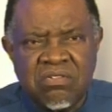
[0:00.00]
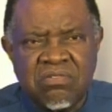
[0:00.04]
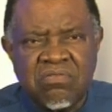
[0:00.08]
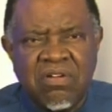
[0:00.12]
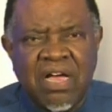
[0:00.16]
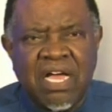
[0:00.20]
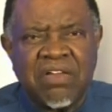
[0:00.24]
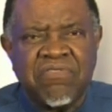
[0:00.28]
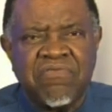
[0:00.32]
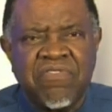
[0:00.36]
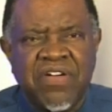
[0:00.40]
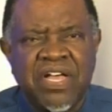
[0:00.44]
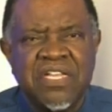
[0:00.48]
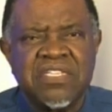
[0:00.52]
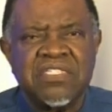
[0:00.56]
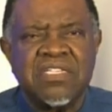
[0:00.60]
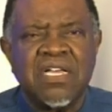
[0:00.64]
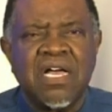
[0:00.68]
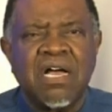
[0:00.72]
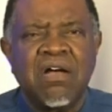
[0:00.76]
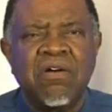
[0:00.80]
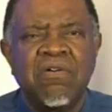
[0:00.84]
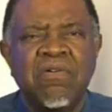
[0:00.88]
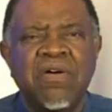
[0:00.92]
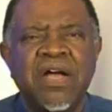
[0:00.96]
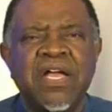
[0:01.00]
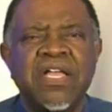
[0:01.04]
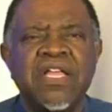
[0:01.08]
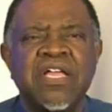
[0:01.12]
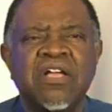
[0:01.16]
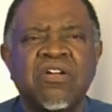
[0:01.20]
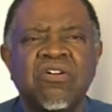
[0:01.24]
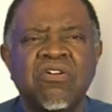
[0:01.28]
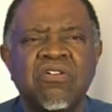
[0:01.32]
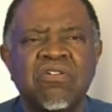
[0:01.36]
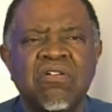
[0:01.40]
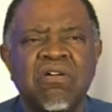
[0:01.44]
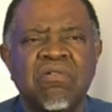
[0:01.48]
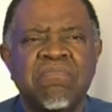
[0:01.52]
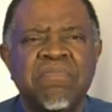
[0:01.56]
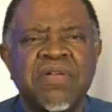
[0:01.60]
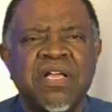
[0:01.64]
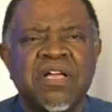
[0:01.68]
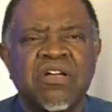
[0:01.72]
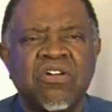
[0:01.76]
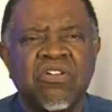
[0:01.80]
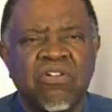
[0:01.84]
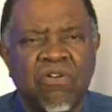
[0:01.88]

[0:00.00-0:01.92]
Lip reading: to advance our economic